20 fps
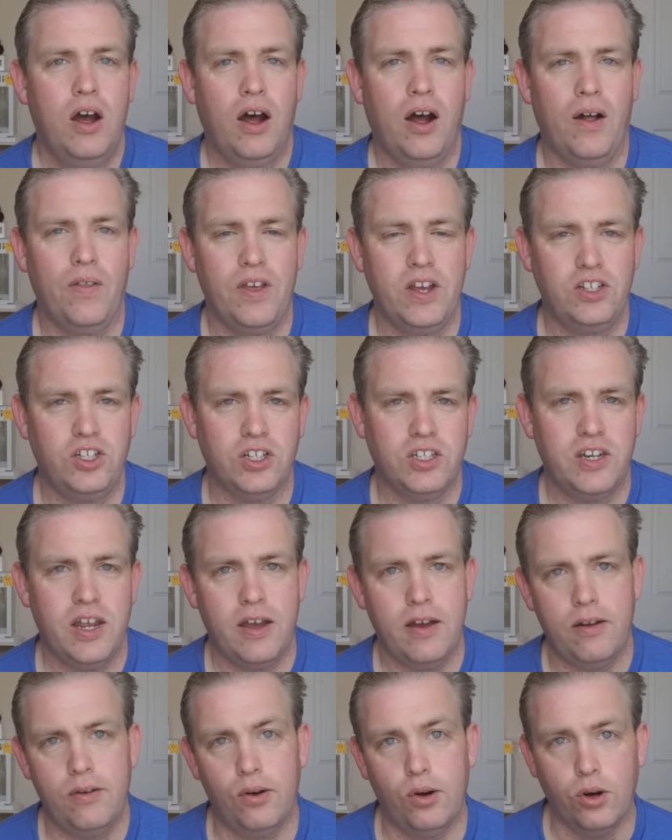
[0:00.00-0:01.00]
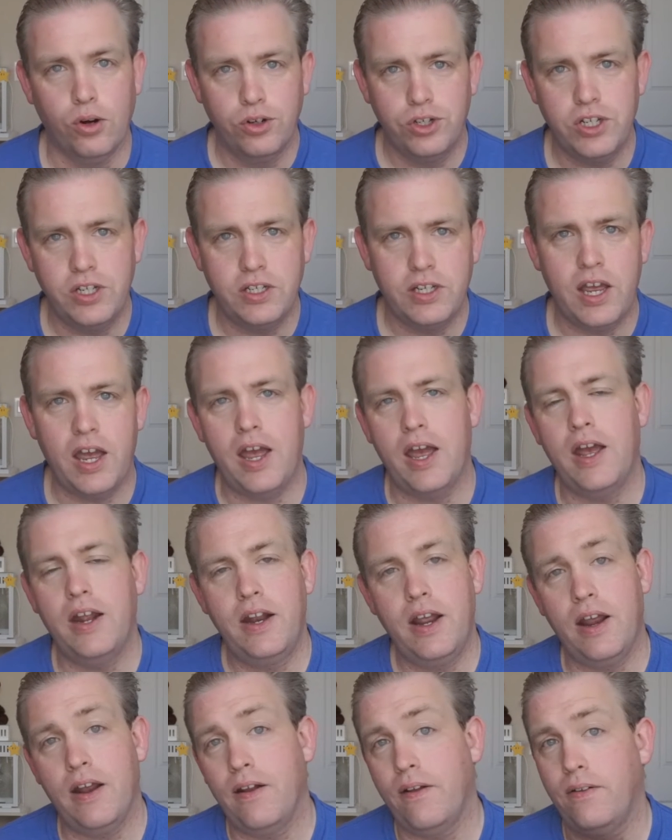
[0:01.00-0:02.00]
Uh, they just had Hershey's
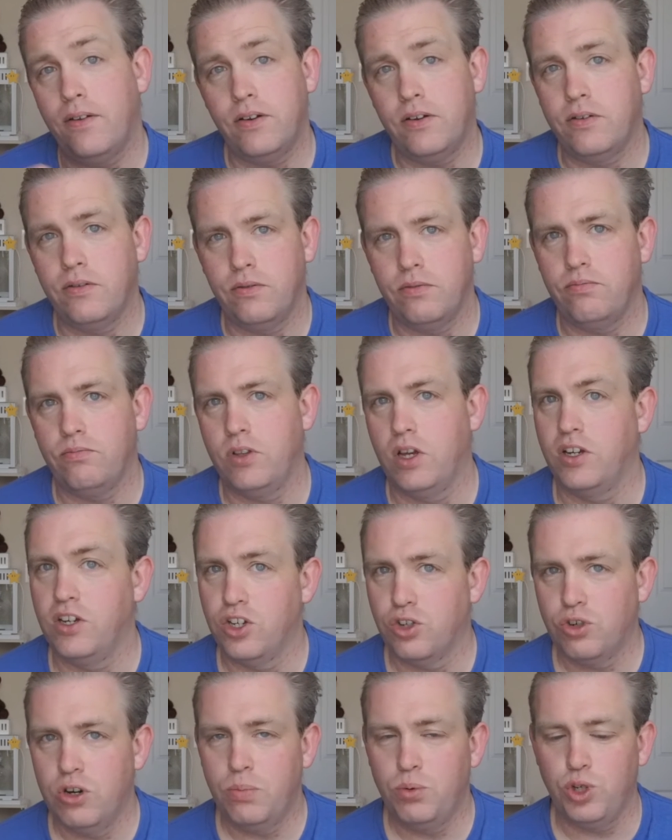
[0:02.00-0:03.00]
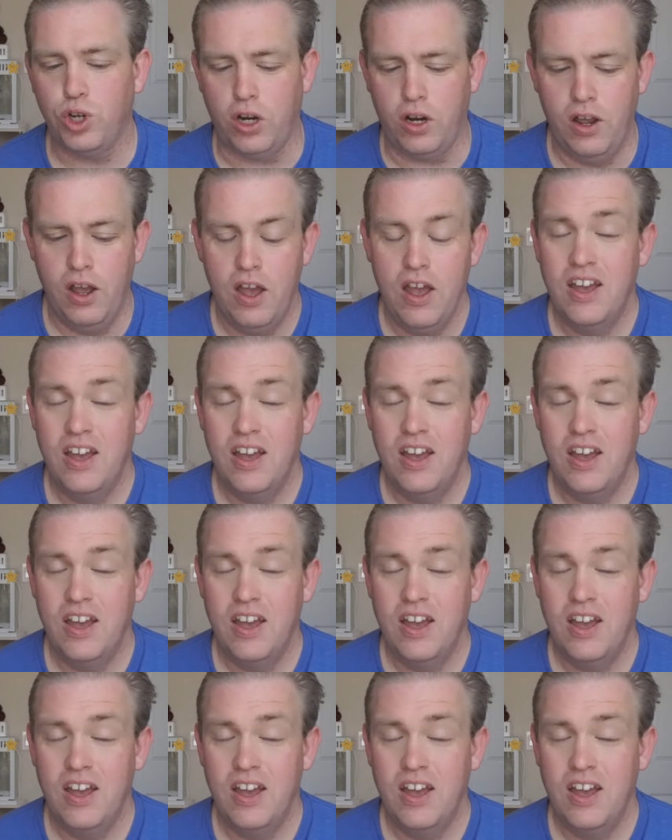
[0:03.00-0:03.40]
head and a description.